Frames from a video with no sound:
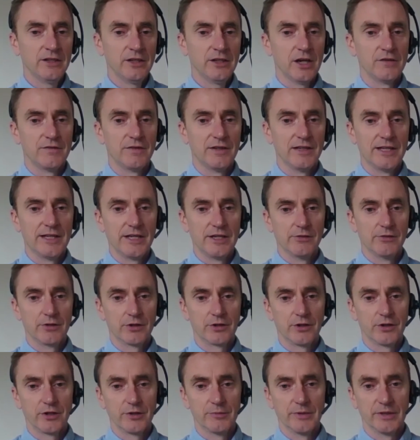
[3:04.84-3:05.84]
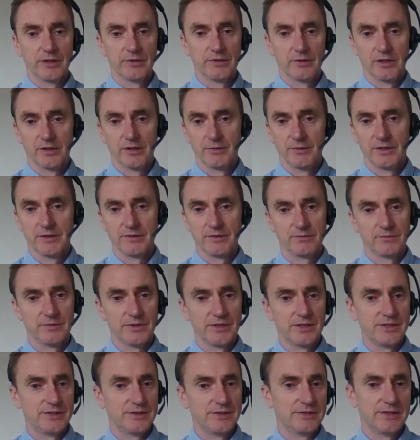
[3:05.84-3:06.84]
a linear economy where
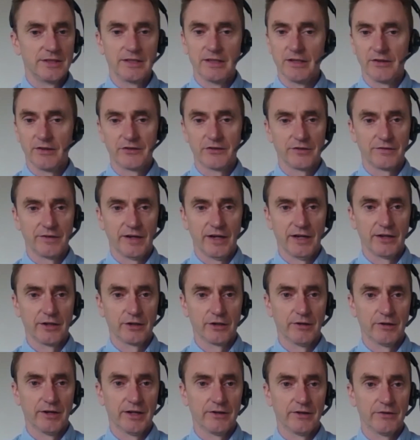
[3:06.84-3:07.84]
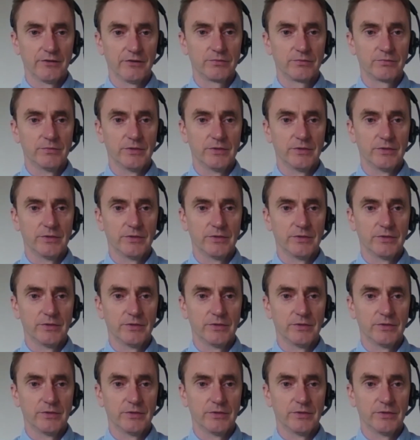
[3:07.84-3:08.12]
we're digging stuff out of the ground,